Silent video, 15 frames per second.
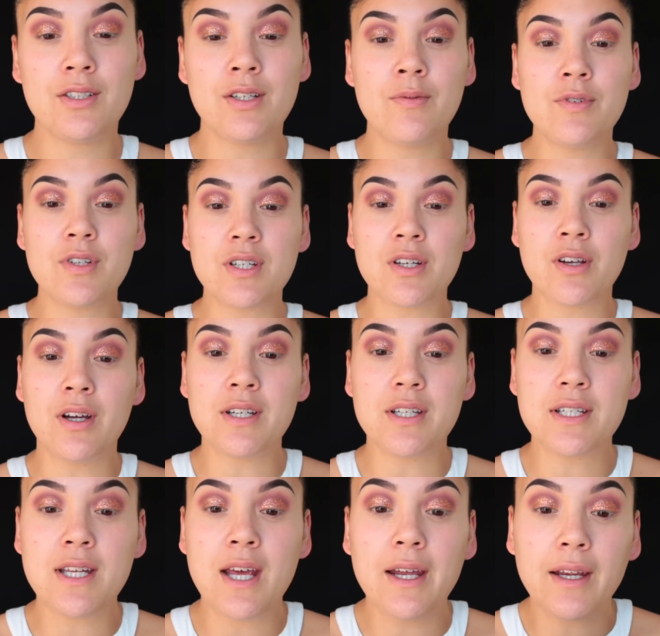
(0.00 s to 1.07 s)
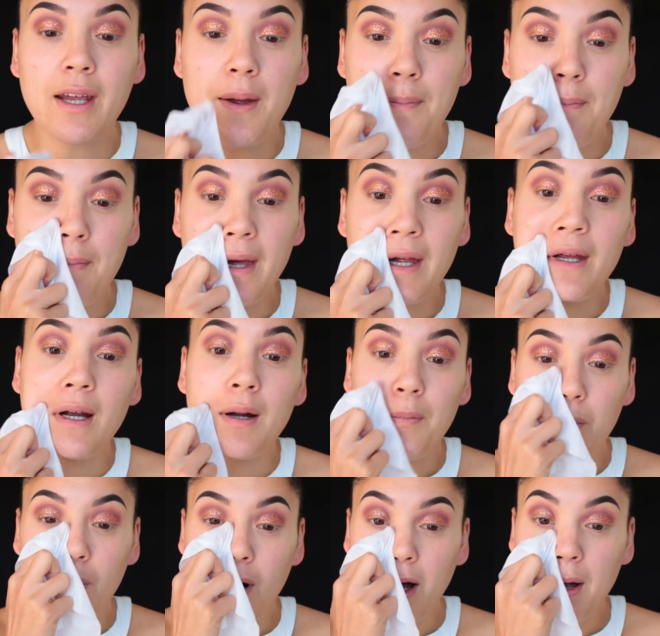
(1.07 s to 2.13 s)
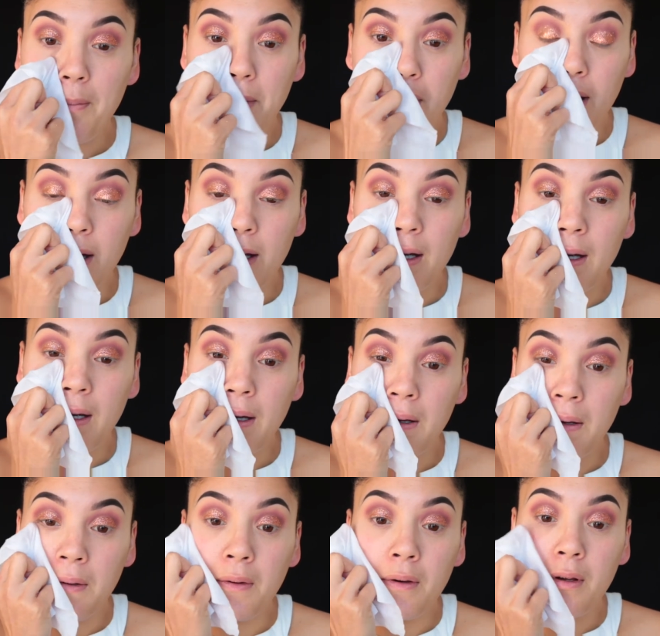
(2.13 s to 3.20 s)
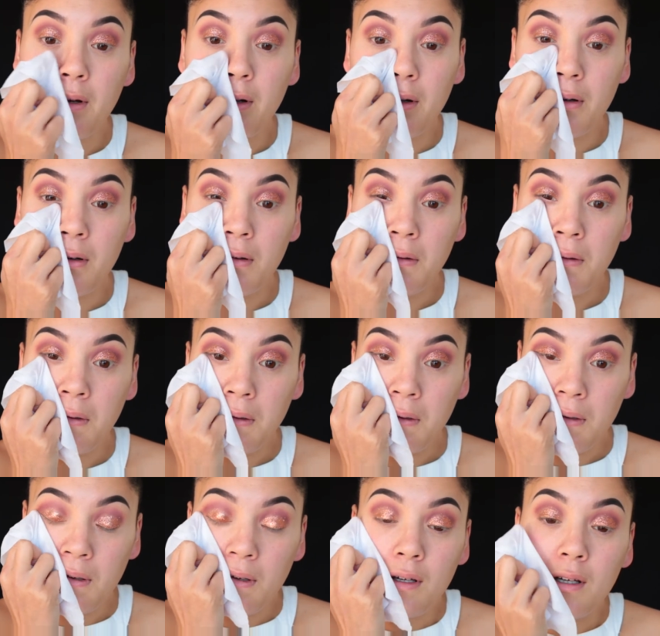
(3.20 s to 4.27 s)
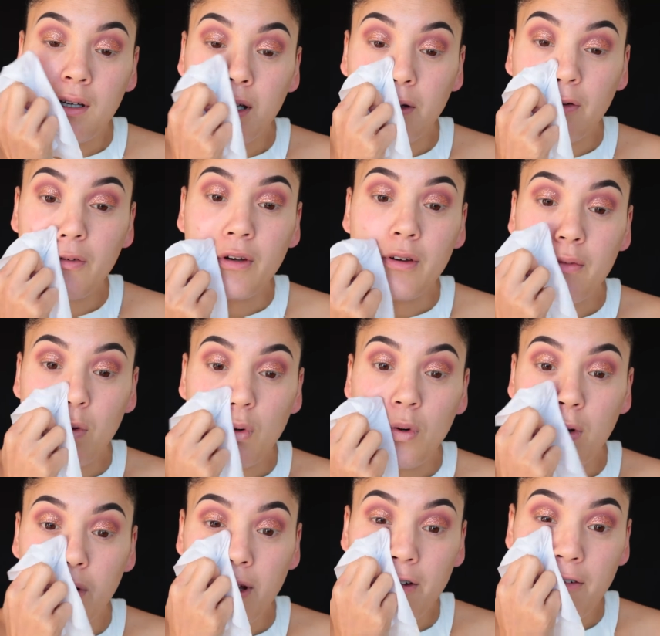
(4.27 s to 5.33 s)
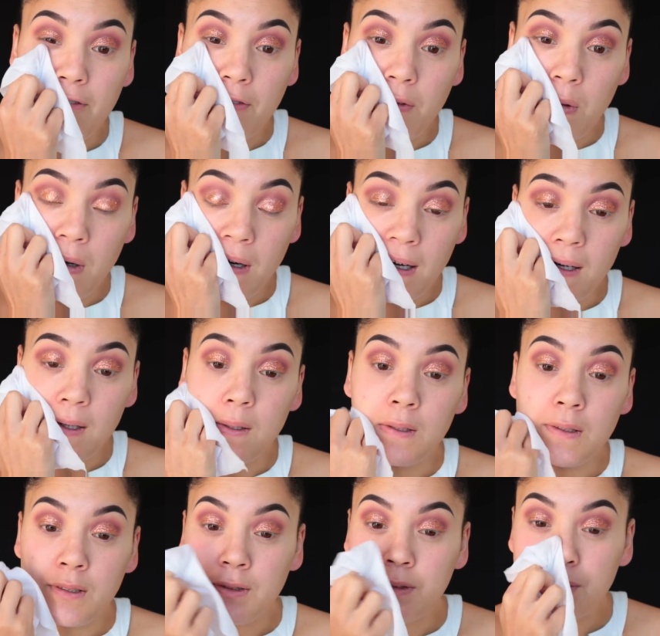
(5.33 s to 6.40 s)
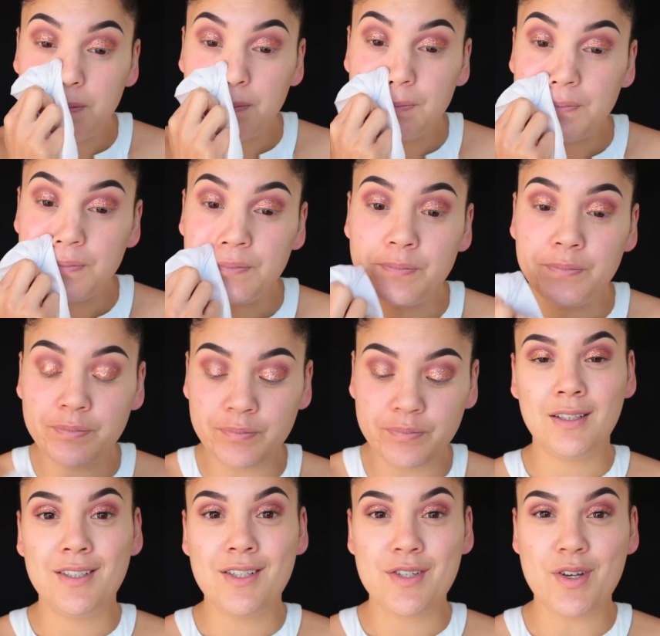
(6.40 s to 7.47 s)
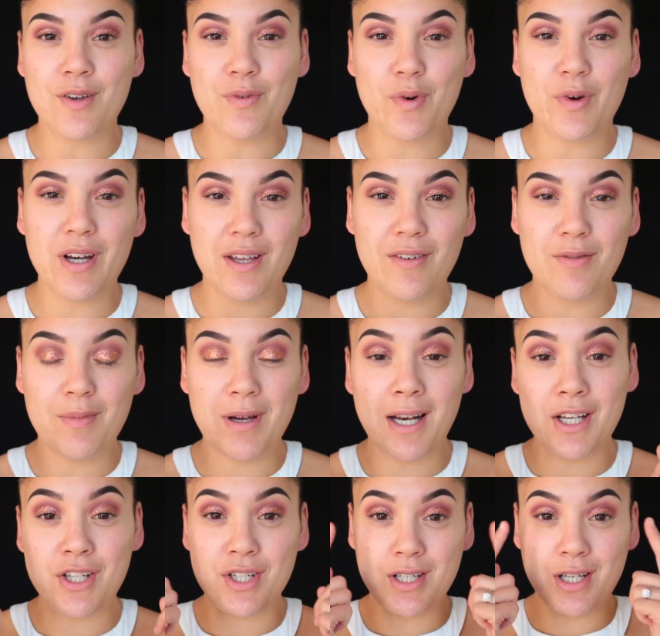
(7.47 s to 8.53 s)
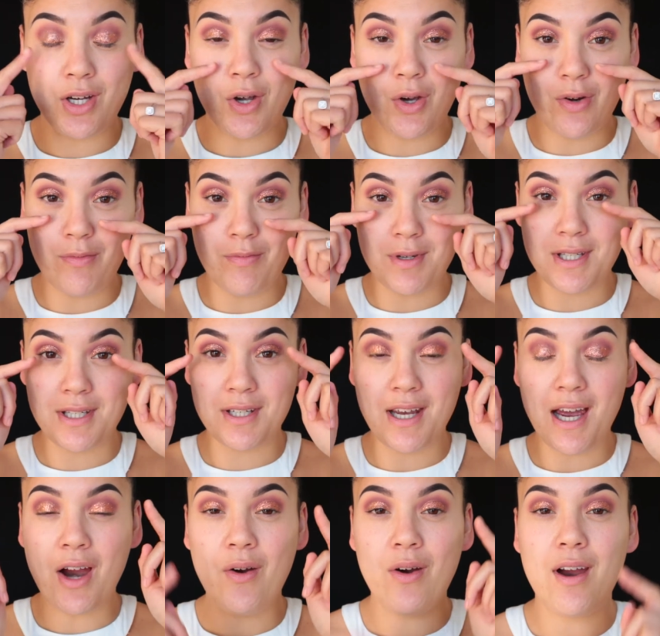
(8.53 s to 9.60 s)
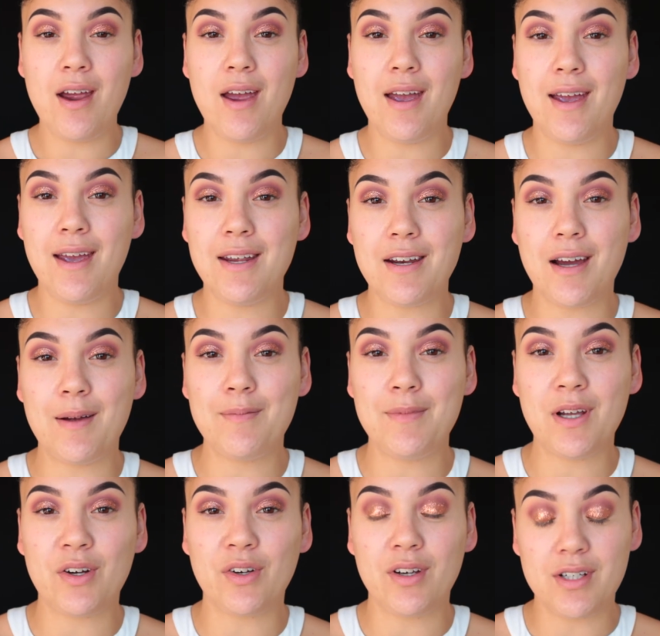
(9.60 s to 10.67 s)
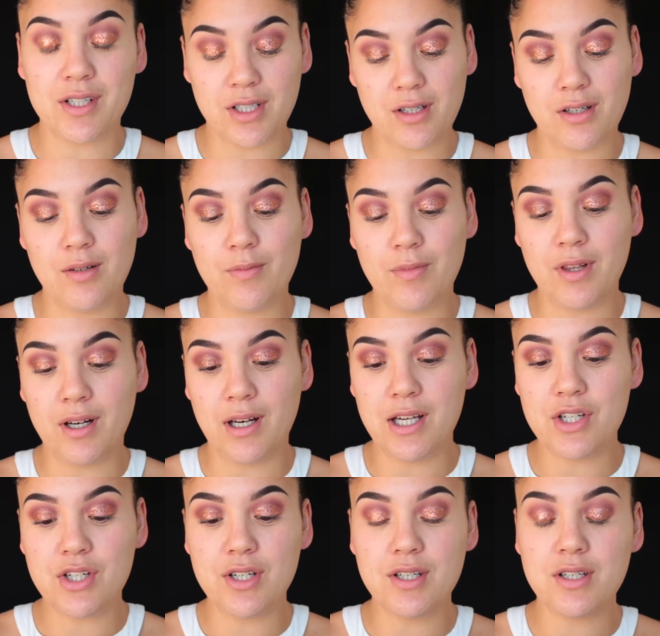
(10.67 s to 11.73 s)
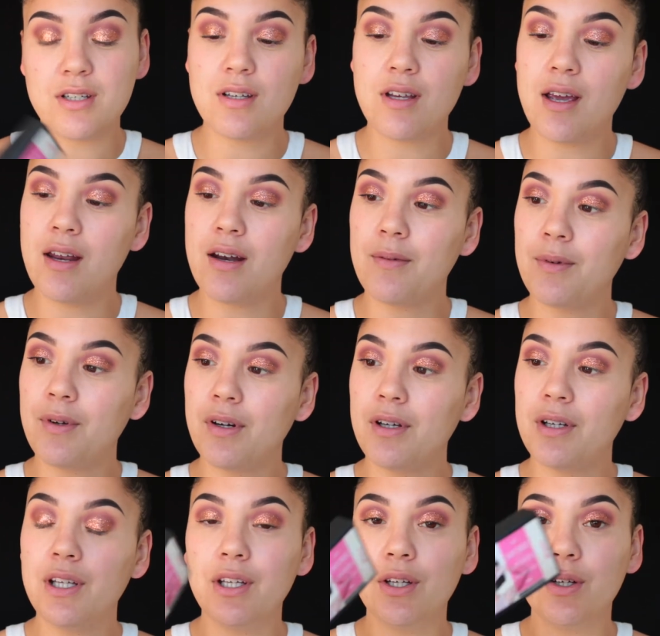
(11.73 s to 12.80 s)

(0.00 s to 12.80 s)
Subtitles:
So I'm just going to take a makeup wipe and get rid of all that fallout. So I've already given my lashes a coat of mascara and I'm now going to go in with the lashes, and I'm going to